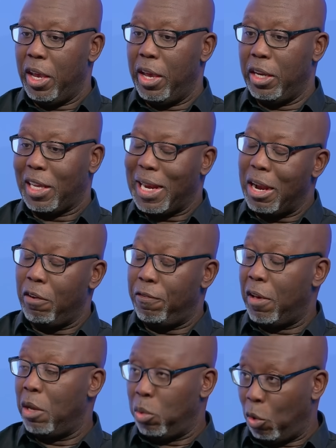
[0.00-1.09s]
and
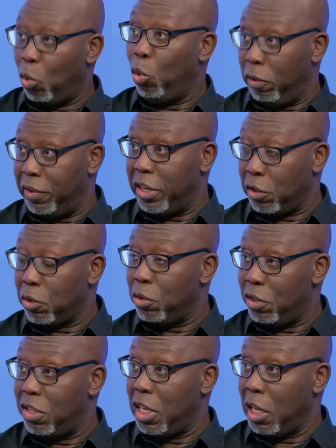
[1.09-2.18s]
clarified what all of us
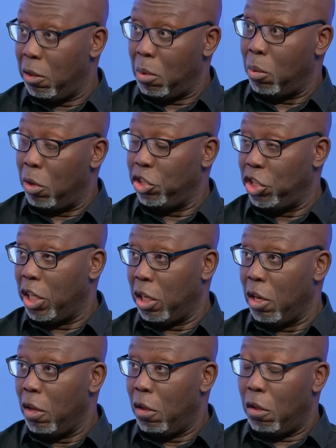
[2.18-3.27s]
could see who were watching
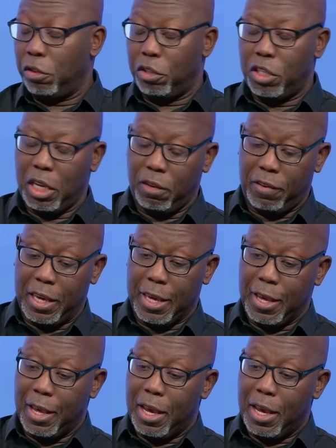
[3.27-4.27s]
on TV.